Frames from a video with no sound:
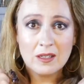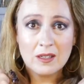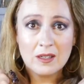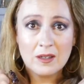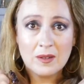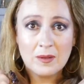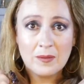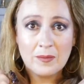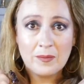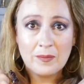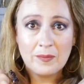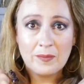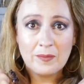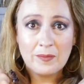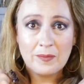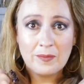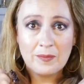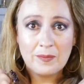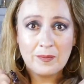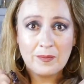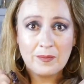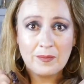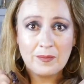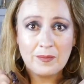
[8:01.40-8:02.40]

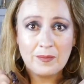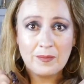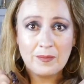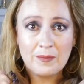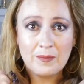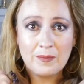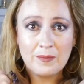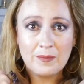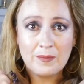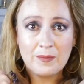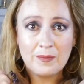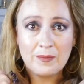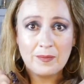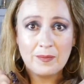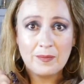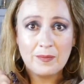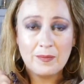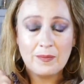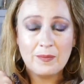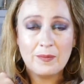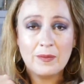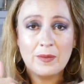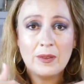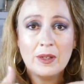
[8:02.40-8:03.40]

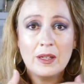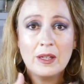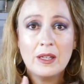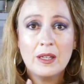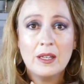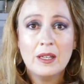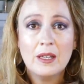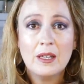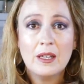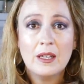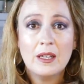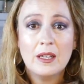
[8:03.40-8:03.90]
[no speech]